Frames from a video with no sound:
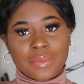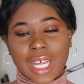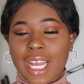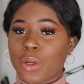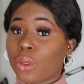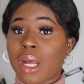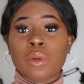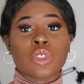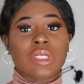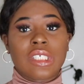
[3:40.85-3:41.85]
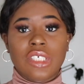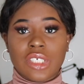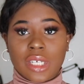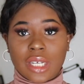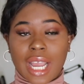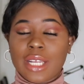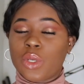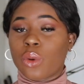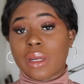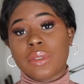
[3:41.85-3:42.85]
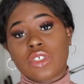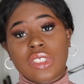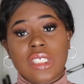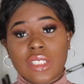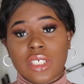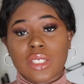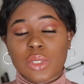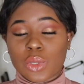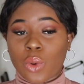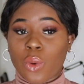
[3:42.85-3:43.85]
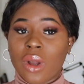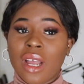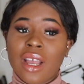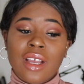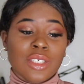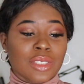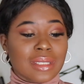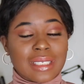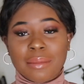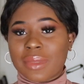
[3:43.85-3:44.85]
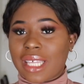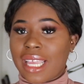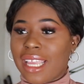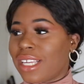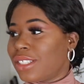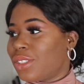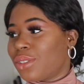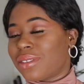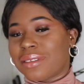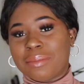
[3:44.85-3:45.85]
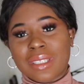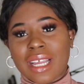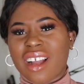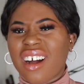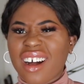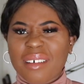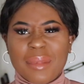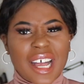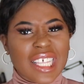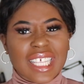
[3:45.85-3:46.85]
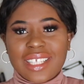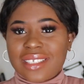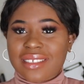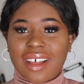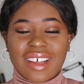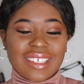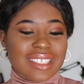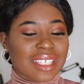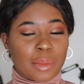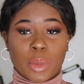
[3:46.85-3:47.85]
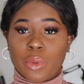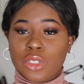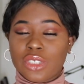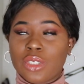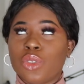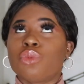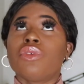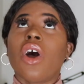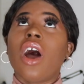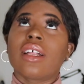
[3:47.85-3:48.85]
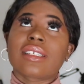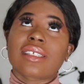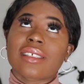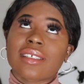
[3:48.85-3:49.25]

I know that was strategic. So just same thing, just be like, oh man, that sucks, keep it pushing. Do not,